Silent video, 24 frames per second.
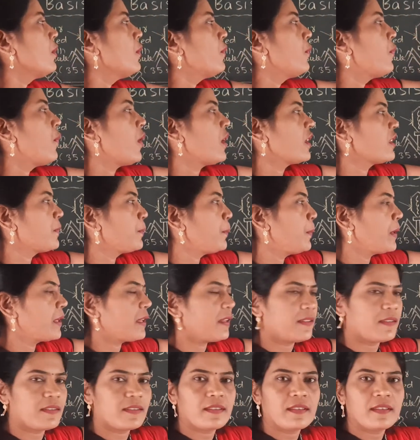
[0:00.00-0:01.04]

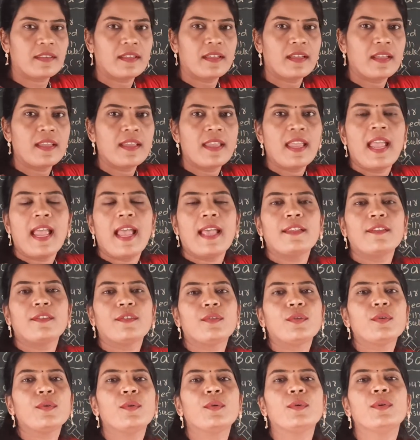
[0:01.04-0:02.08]
phosphorus, and
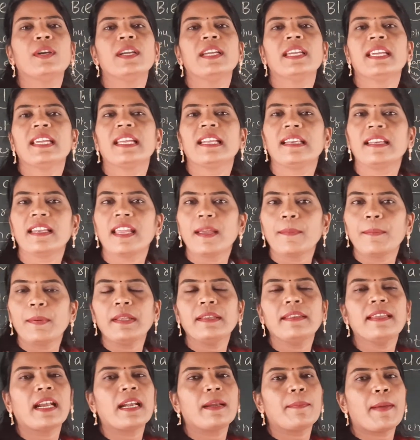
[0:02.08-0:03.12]
so he
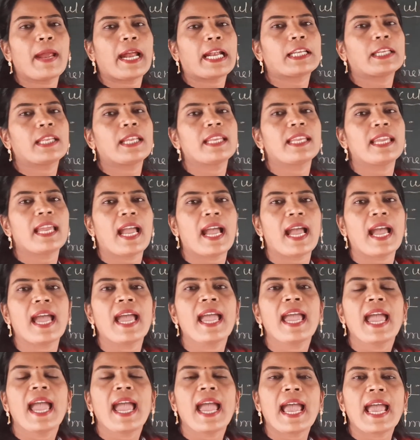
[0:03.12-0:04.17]
labeled that bacteria
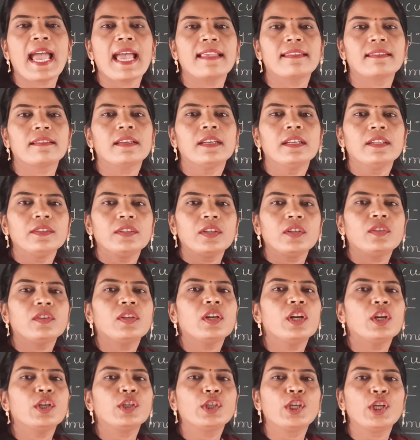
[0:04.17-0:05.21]
as the
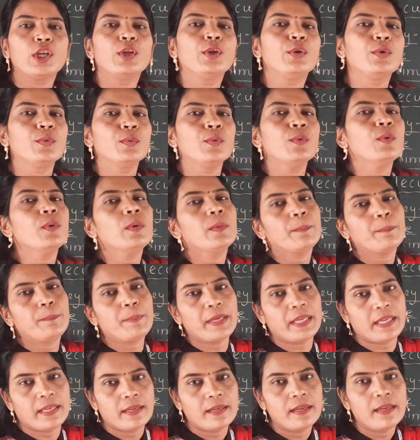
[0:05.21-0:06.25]

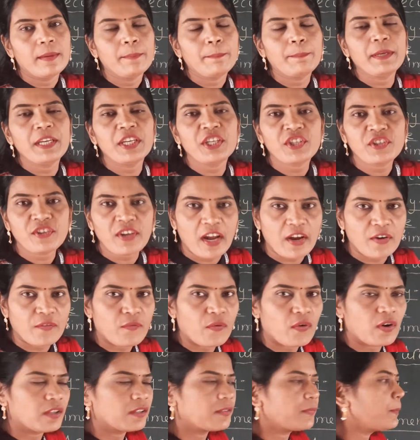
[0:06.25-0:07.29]
32P. P stand
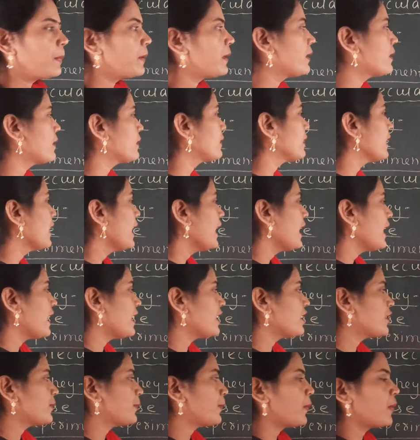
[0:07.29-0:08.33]
phosphorus,
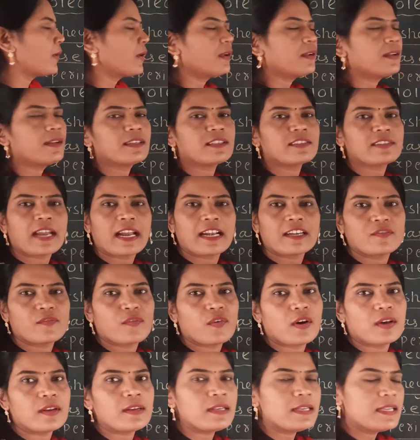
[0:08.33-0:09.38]
S stand
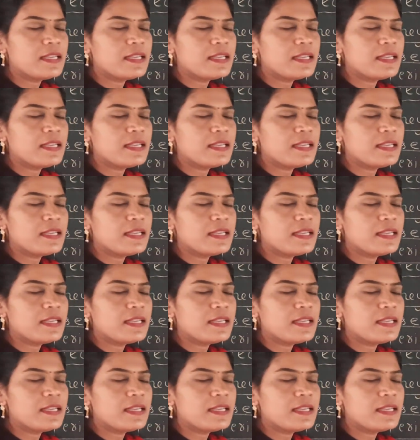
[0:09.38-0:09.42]
for